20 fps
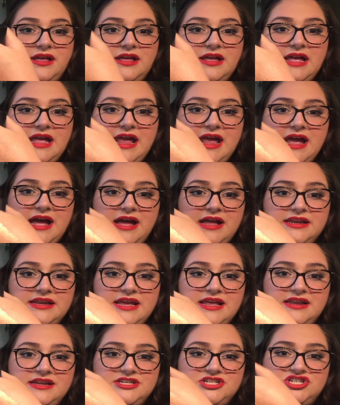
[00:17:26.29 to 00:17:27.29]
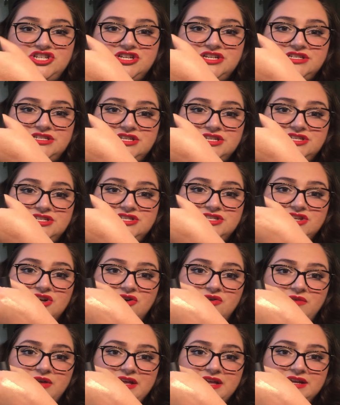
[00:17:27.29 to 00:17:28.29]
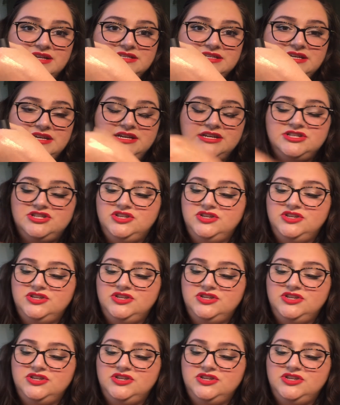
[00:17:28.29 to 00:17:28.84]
and it is just so easy